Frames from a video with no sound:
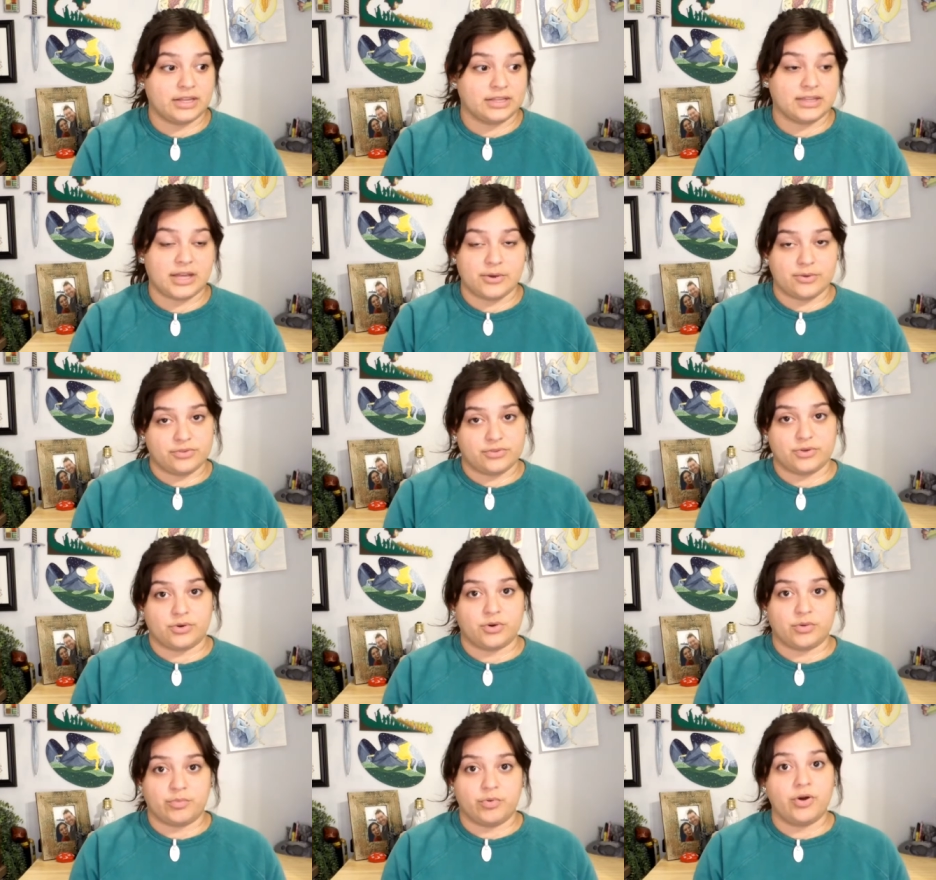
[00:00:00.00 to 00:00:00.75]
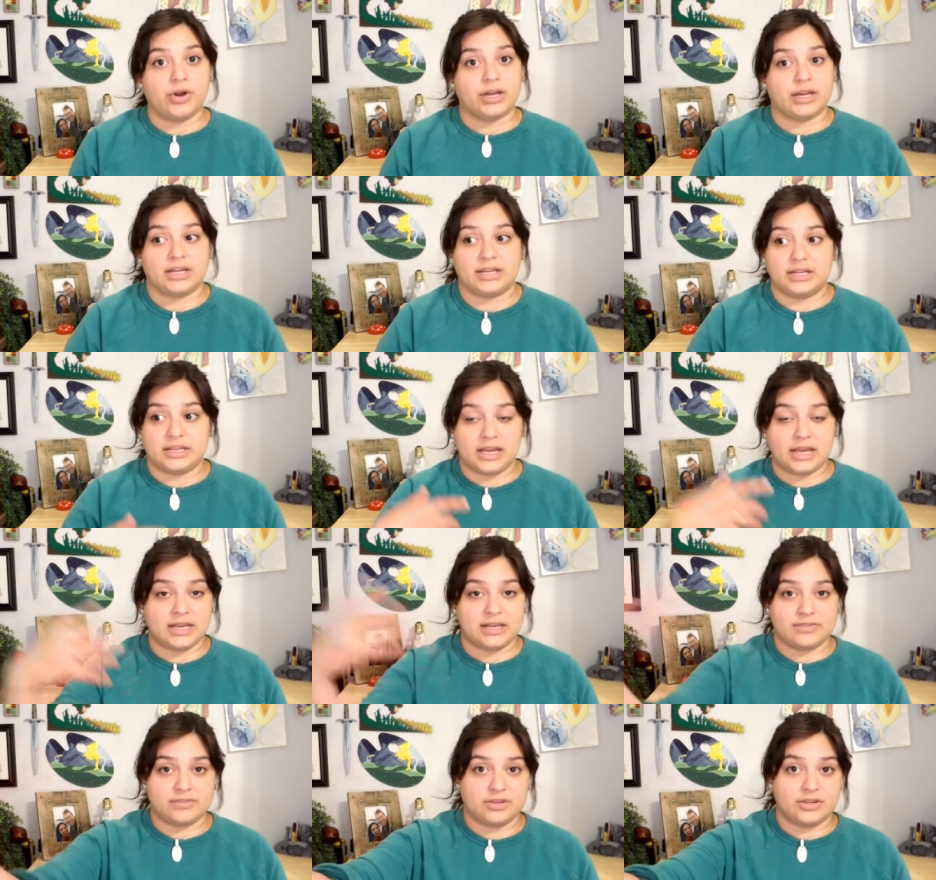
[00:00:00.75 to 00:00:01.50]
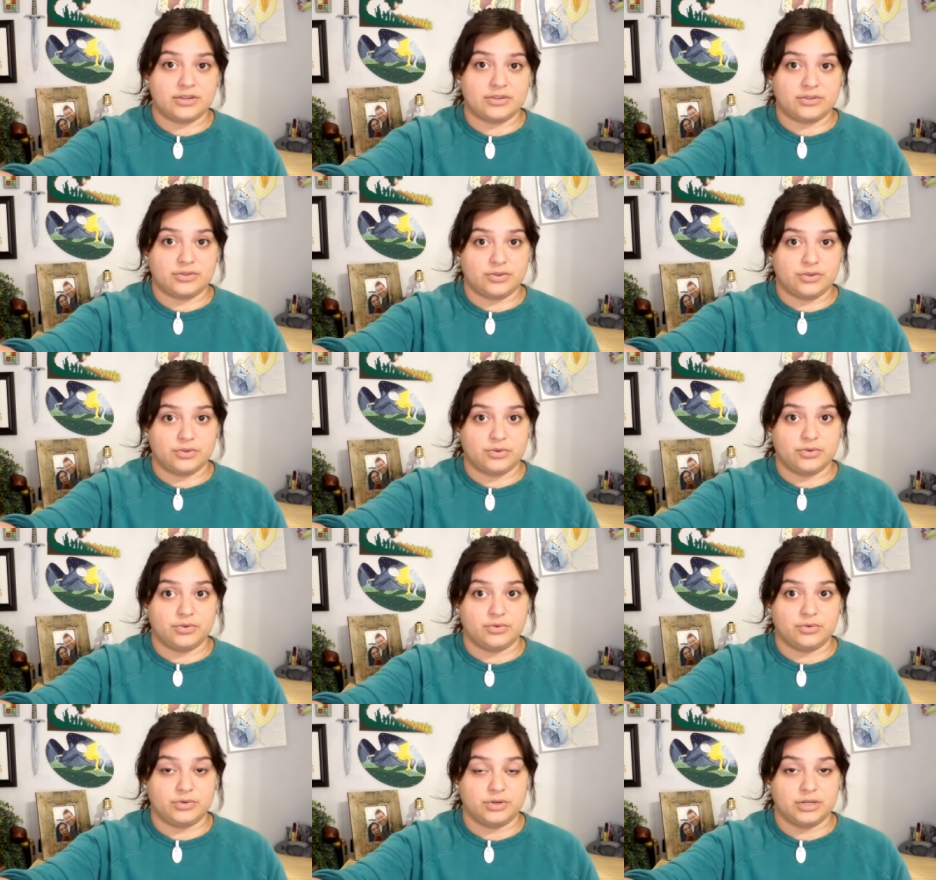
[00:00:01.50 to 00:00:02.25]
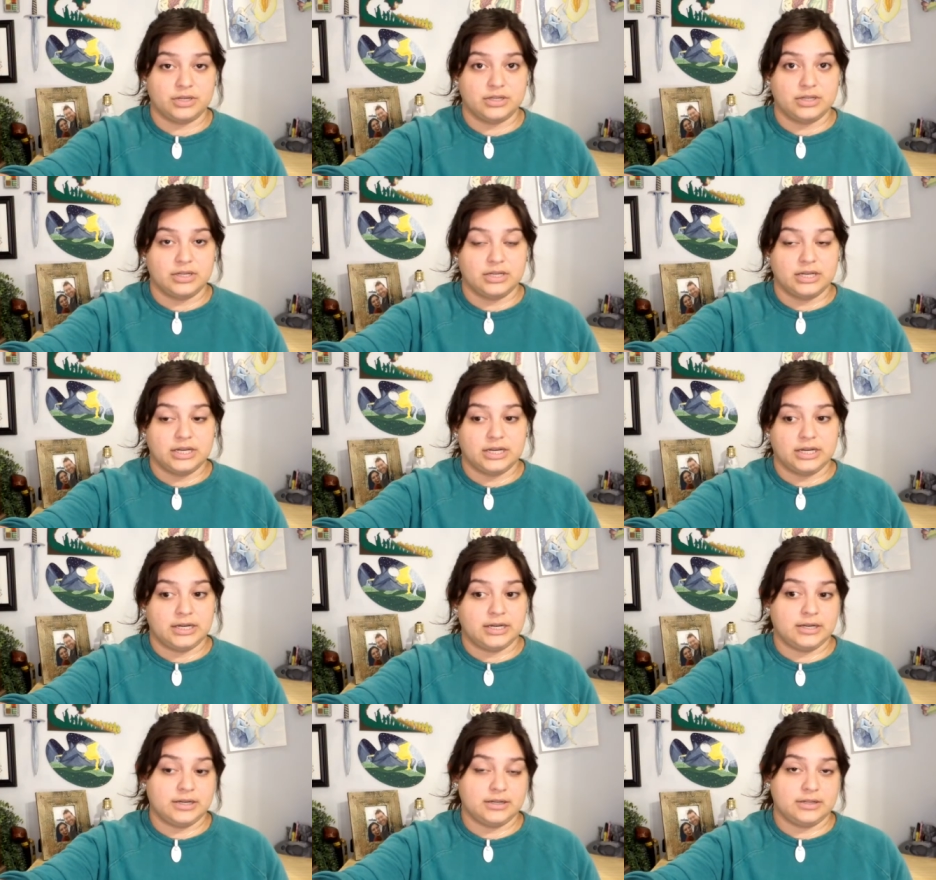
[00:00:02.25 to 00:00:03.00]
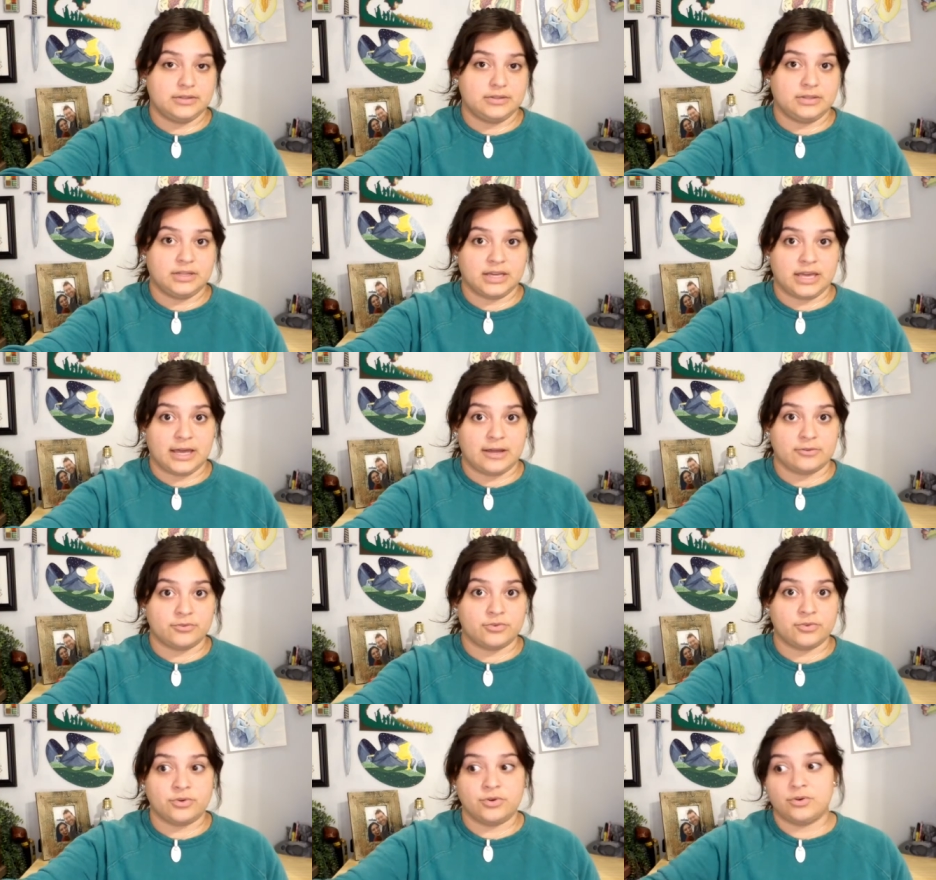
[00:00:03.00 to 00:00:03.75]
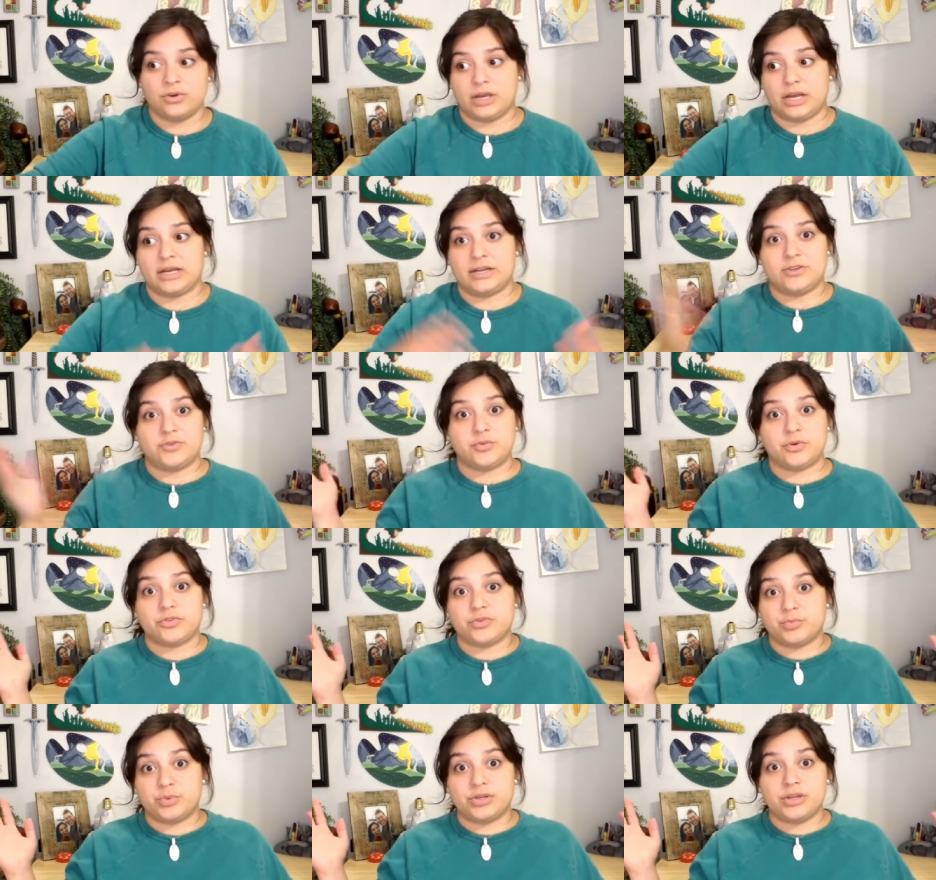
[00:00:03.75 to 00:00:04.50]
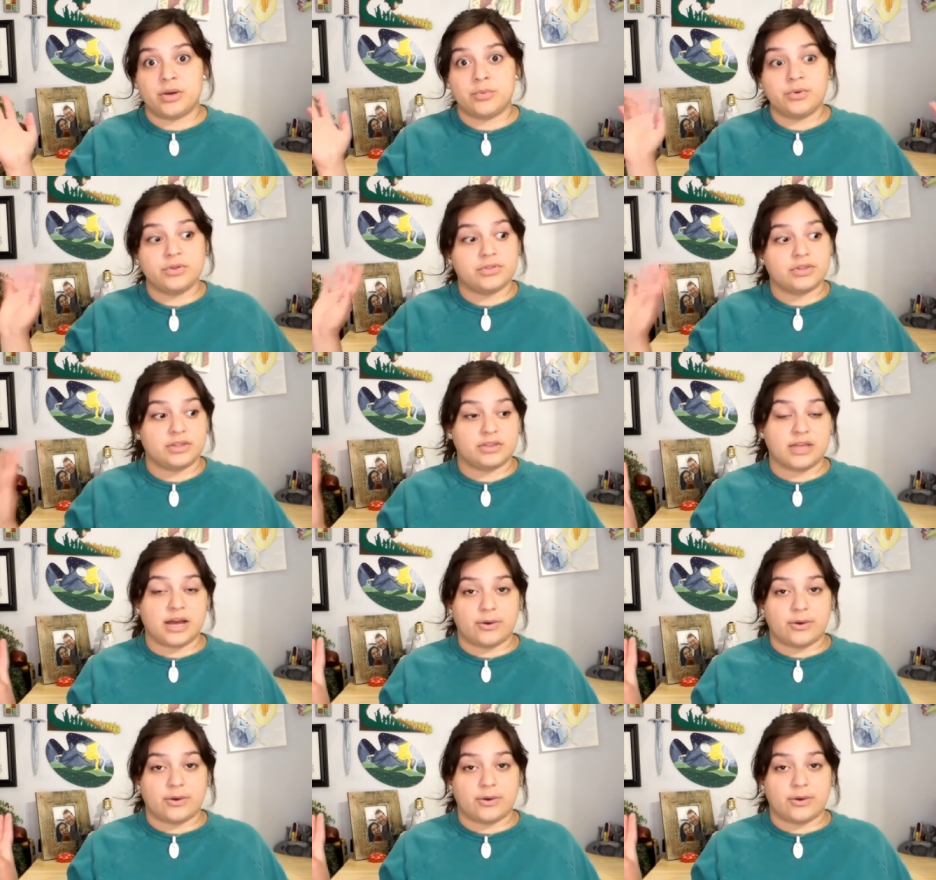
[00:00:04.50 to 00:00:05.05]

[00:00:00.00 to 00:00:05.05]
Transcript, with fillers: Like that was the whole point. He takes it to uh, the council, and he's supposed to be done with it.